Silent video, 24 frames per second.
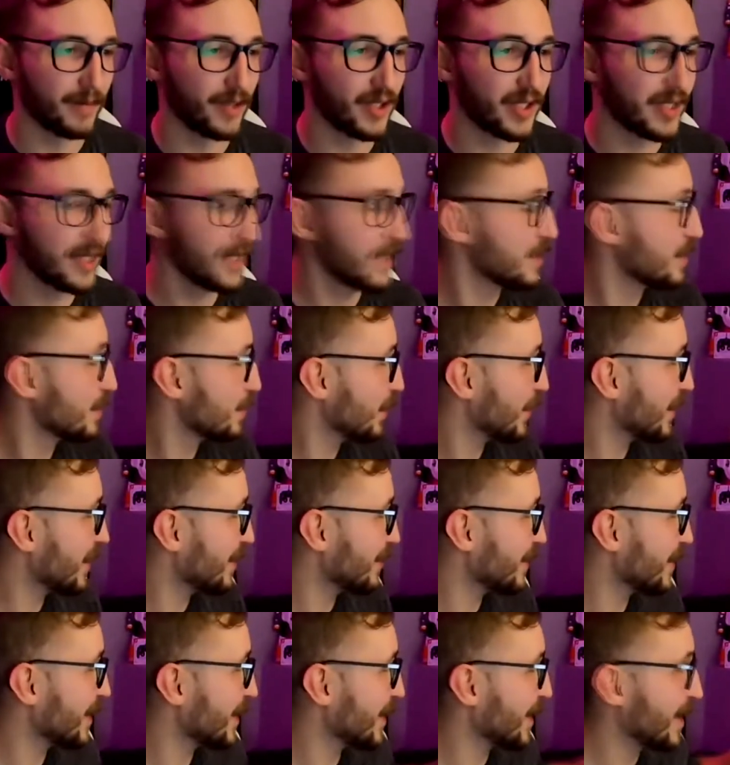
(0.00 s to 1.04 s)
Just heads up, we are
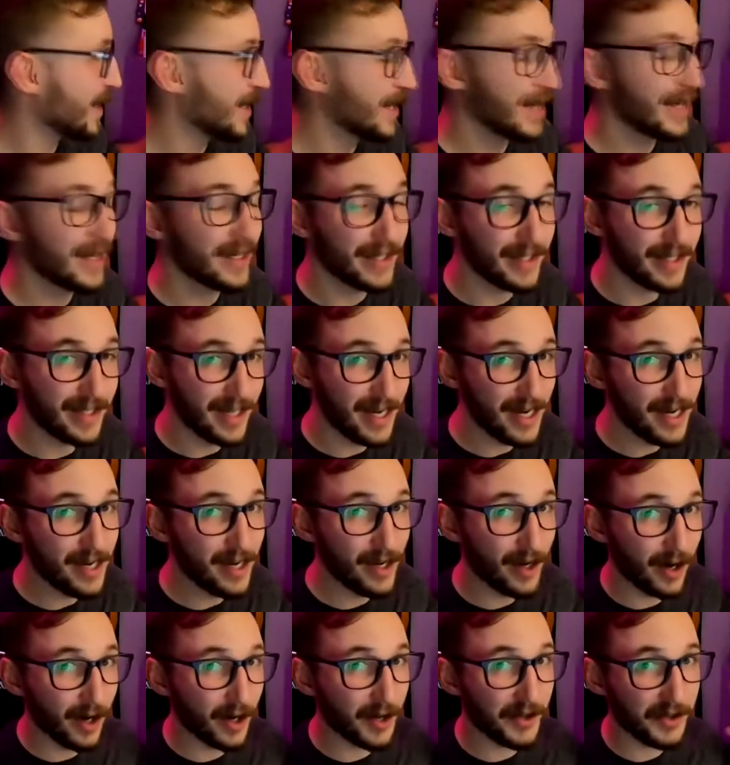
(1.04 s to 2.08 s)
running
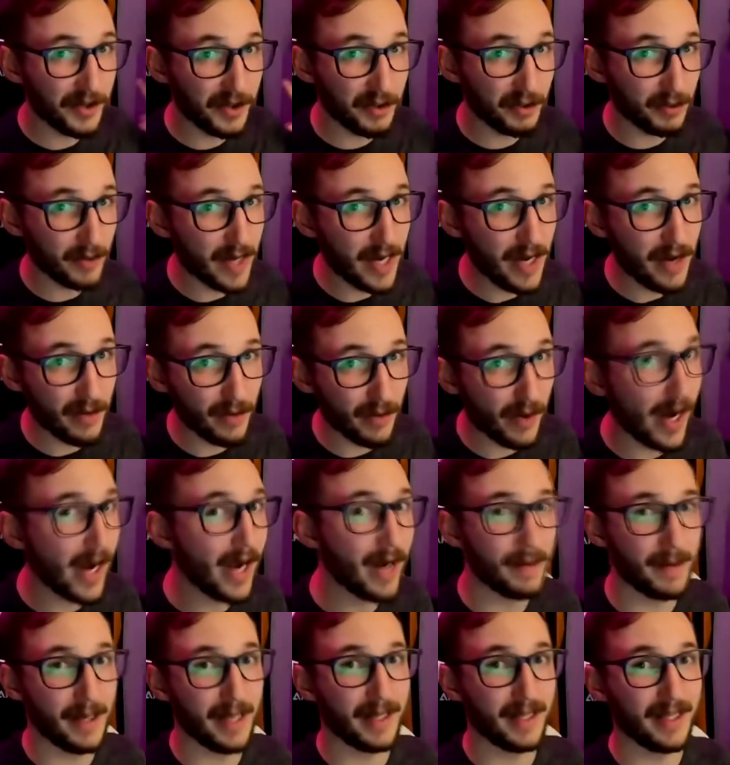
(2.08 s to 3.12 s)
DDR3
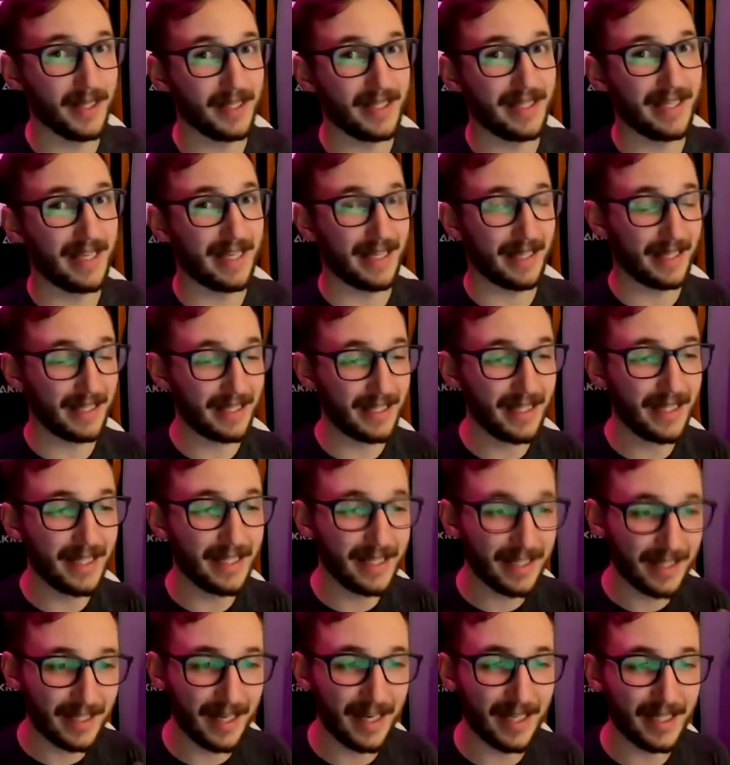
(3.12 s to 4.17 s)
RAM on this thing. This
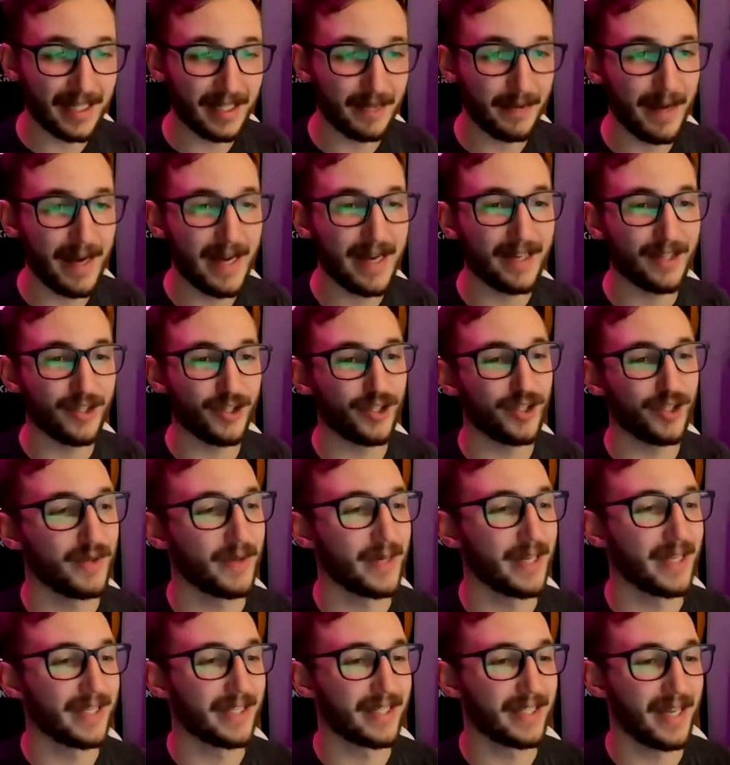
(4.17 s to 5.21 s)
thing's got some age
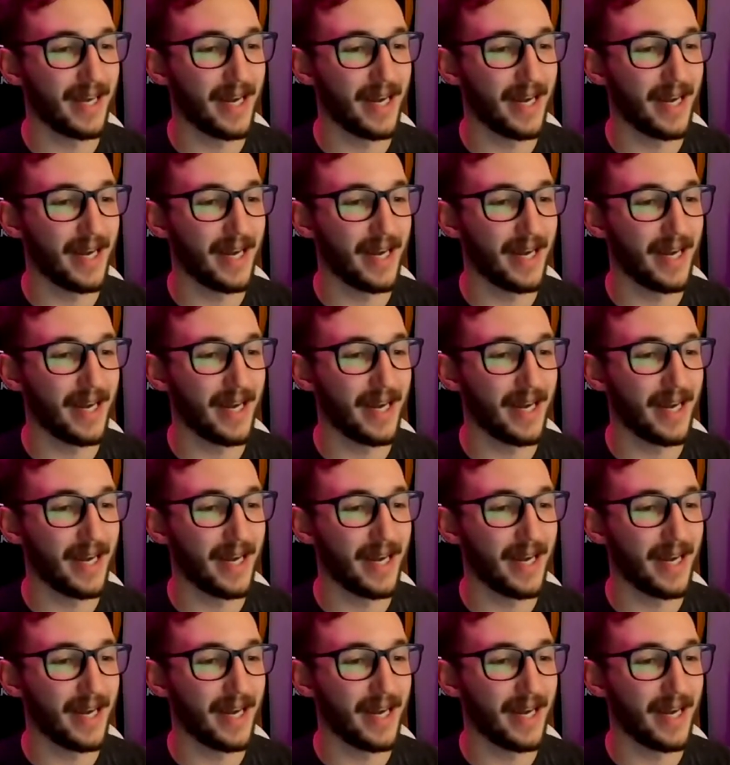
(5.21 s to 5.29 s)
it.